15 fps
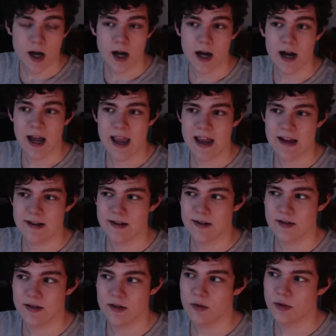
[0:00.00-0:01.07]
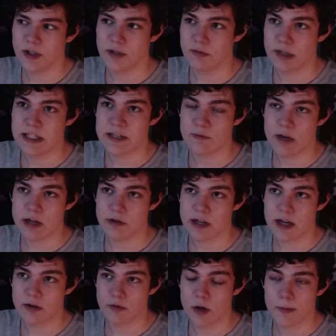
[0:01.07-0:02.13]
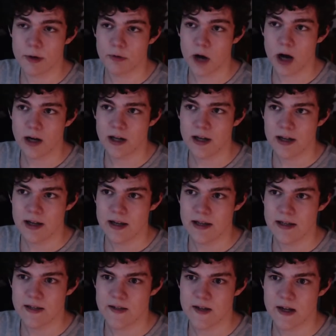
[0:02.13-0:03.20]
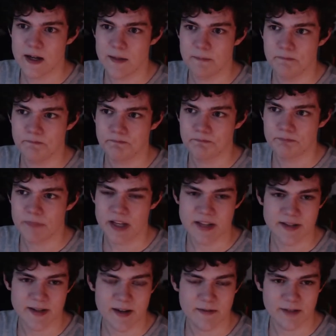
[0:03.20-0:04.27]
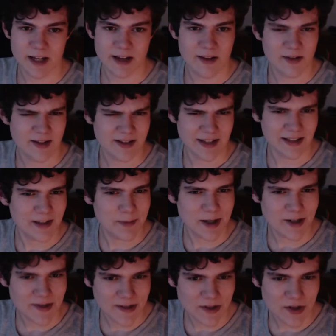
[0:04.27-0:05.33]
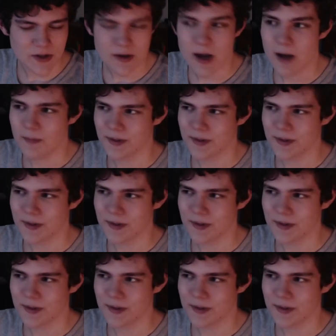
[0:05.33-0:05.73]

Uh, and the only reason why you would get a Roborock is um, because of like the slightly better suction.